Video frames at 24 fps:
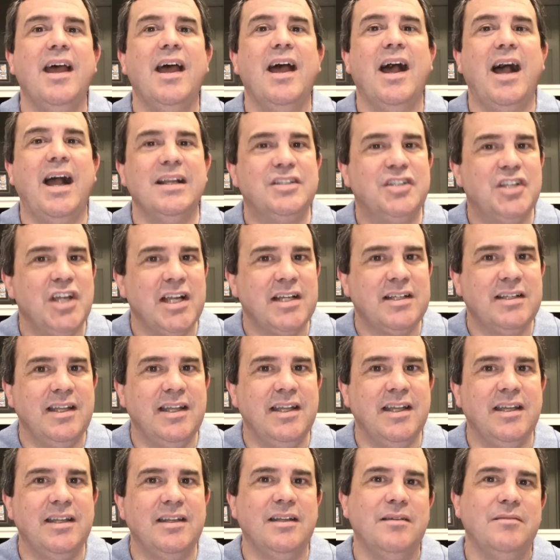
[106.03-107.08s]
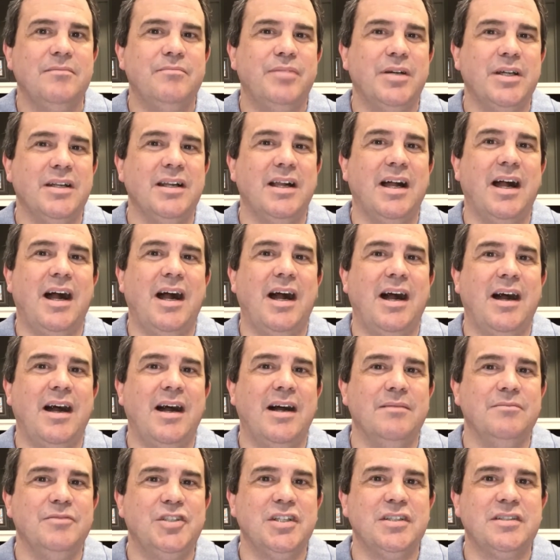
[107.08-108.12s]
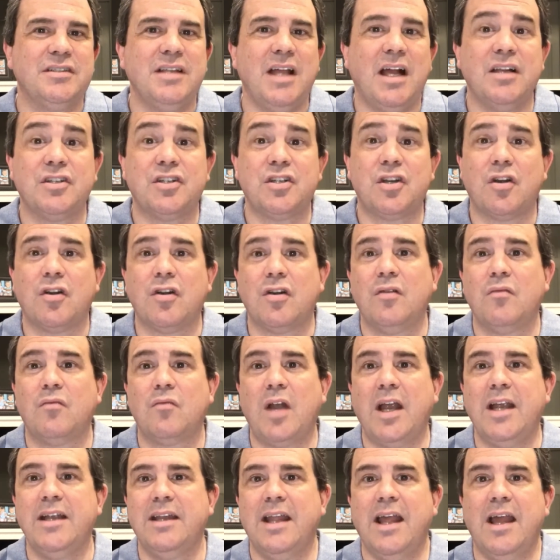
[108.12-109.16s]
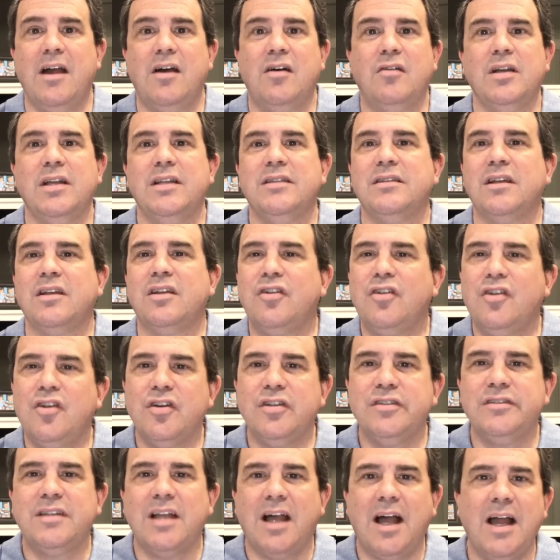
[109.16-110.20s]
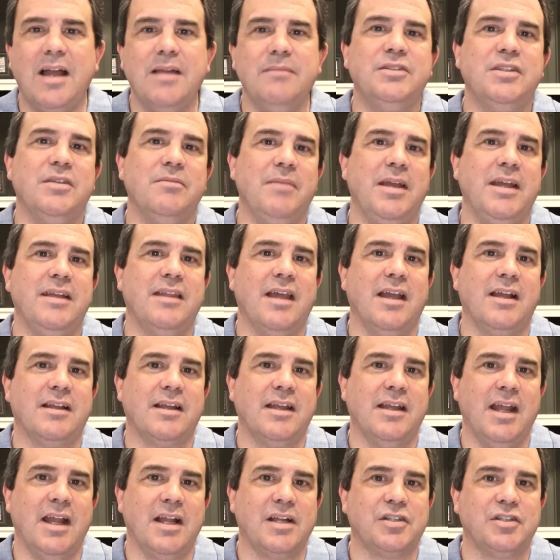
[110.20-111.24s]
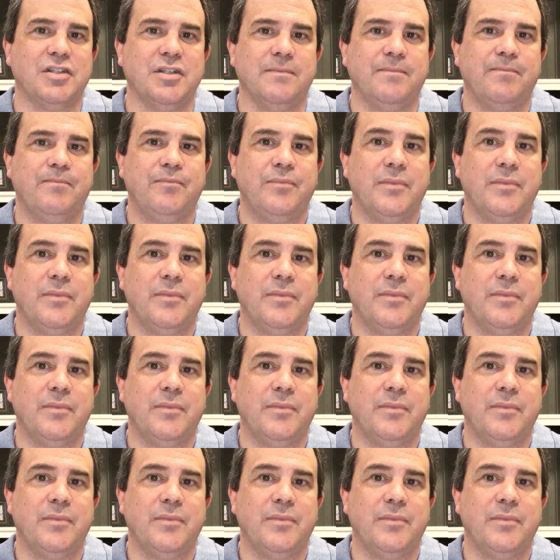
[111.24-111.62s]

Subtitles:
I checked in, but I'm just not sure right now is a good time to make that connection.